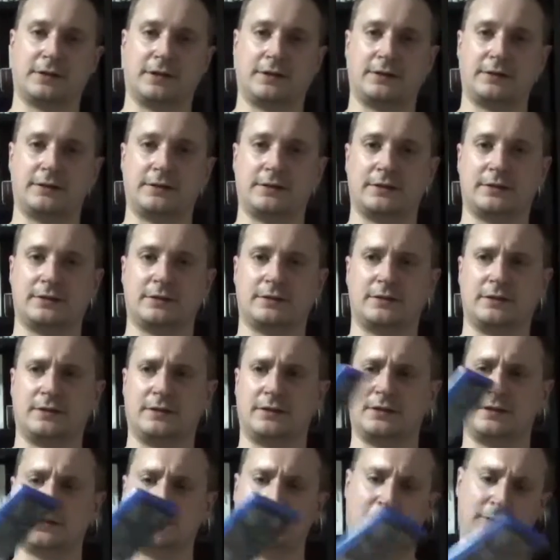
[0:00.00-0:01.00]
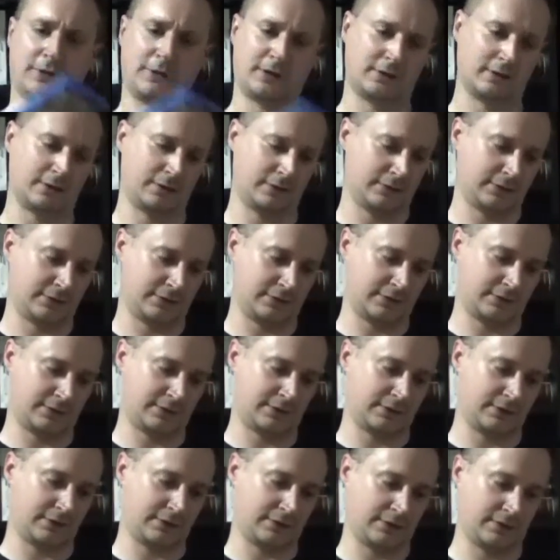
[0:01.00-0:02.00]
and this is the, what do they call this?
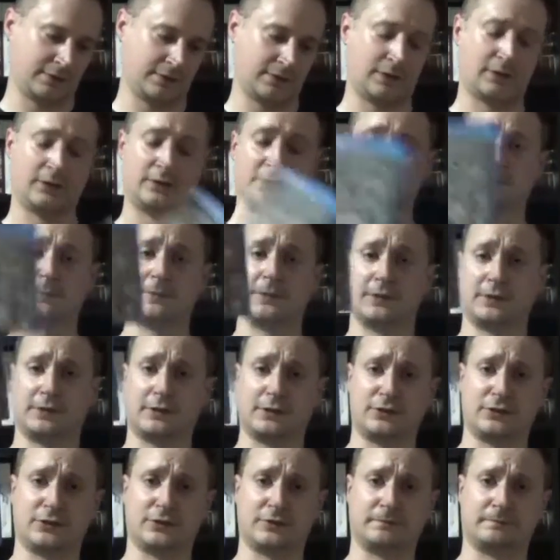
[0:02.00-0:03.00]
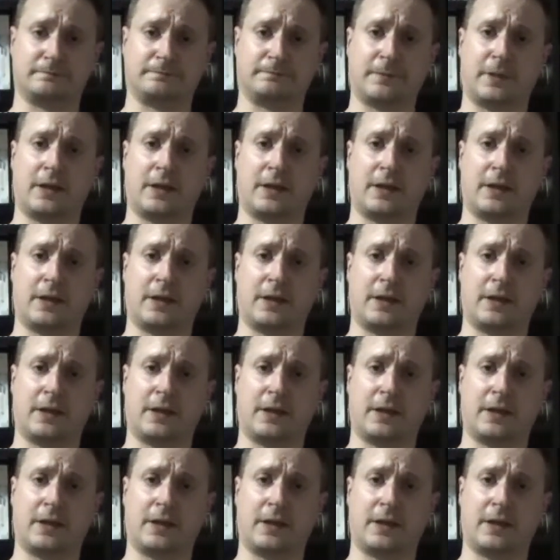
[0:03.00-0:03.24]
The Ultimate Edition.